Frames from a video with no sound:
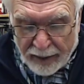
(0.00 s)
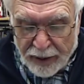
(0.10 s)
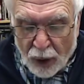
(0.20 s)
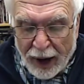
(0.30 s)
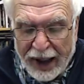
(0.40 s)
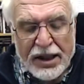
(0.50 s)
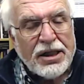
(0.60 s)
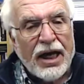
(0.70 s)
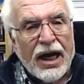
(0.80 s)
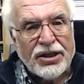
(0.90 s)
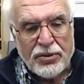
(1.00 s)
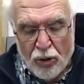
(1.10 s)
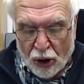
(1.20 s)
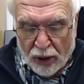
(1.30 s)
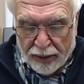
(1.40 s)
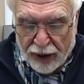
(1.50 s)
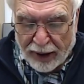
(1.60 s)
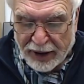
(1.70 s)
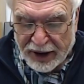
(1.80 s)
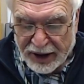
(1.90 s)
We can test moral
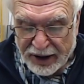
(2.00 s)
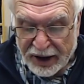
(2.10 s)
premises.